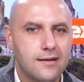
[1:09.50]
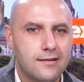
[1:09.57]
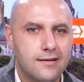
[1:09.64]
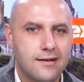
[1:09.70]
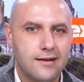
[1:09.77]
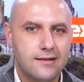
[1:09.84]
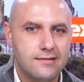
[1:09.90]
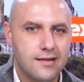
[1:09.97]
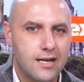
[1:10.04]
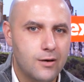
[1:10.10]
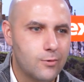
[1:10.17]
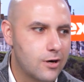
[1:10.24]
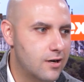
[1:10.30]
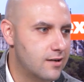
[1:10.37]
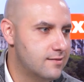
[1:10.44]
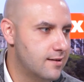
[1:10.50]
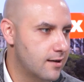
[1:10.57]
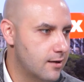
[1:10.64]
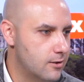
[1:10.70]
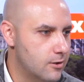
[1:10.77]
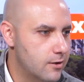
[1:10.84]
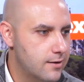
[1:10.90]
and uh, today we're going to take
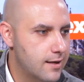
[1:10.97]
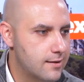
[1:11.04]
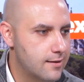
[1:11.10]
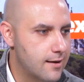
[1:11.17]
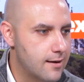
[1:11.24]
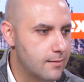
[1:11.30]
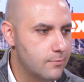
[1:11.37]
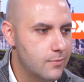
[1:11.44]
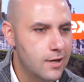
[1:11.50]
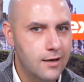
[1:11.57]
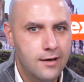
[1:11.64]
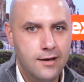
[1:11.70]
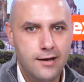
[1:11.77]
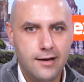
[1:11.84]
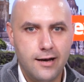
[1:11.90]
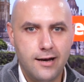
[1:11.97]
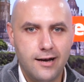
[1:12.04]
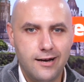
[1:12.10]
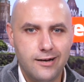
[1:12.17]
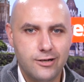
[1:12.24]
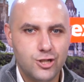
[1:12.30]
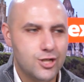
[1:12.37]
a look at them,
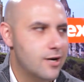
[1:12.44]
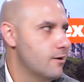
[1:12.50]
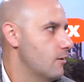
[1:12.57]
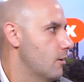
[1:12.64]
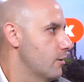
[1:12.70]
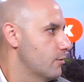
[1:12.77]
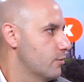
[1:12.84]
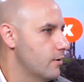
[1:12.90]
uh, share our